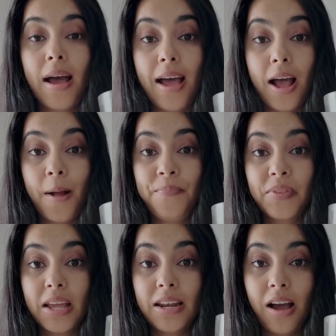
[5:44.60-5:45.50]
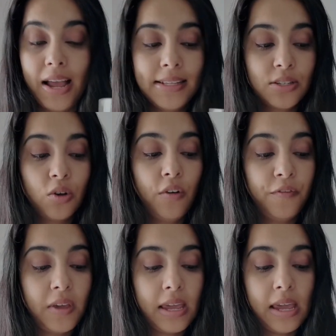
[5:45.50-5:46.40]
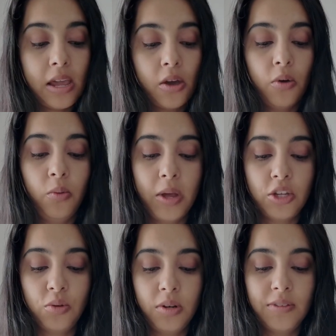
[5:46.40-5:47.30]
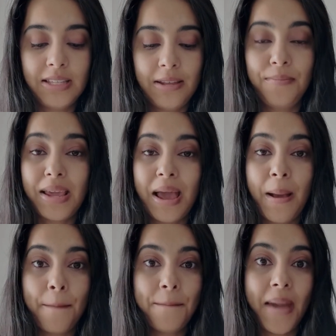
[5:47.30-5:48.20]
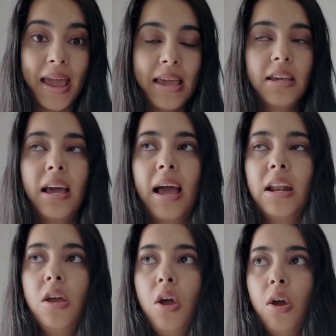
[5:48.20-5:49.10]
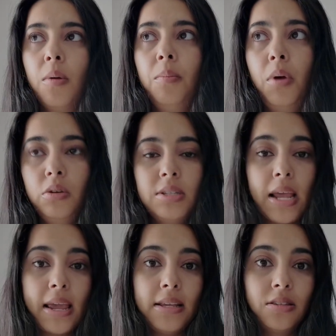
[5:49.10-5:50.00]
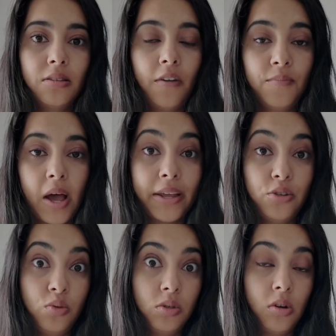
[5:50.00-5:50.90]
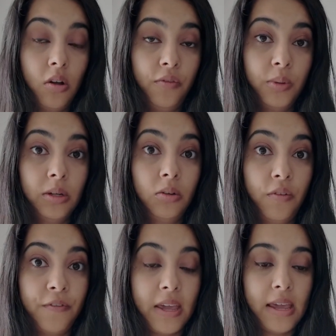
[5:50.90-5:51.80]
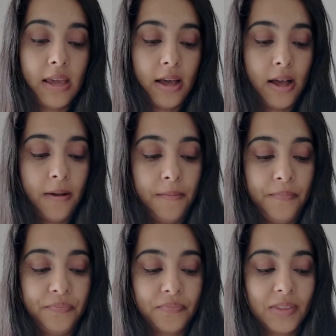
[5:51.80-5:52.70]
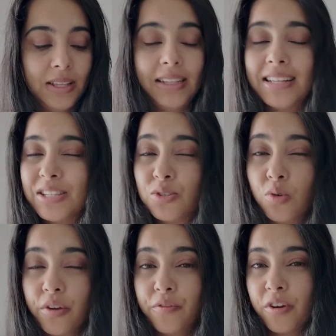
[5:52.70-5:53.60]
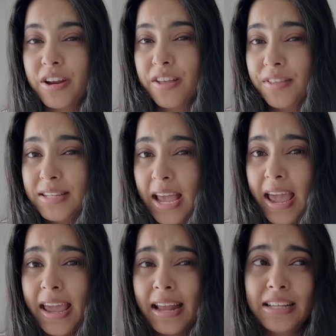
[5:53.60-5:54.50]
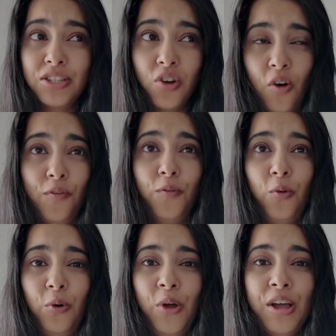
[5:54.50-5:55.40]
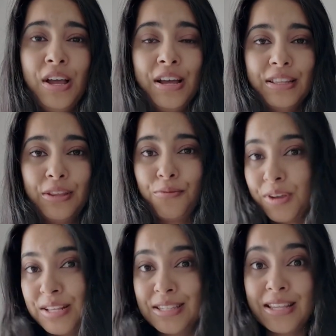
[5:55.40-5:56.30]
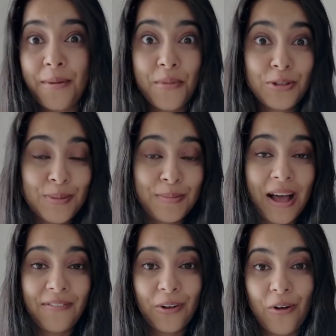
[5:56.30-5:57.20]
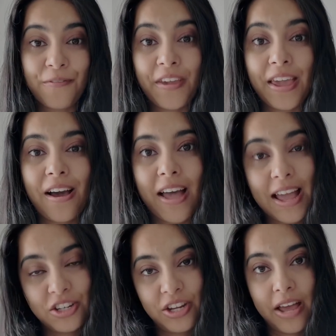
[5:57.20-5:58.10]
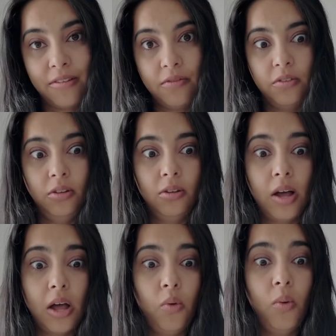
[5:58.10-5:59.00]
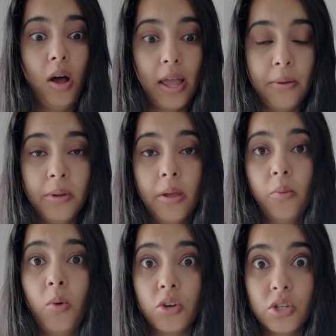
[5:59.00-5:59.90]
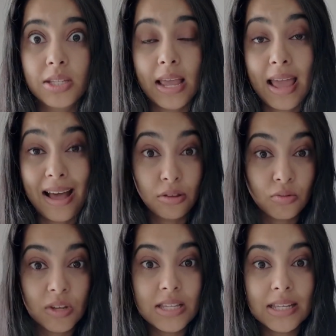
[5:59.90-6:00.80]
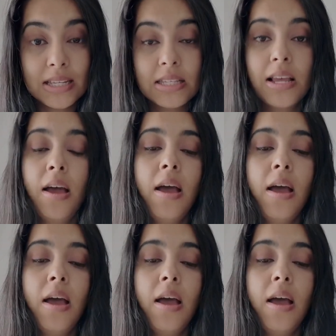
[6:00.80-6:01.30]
An iced coffee, which you would have seen me make, and most days of mine do start off with a coffee. That's a story for another day, and it's not for the reasons that most people have a coffee, I actually have it for what I want to say health reasons.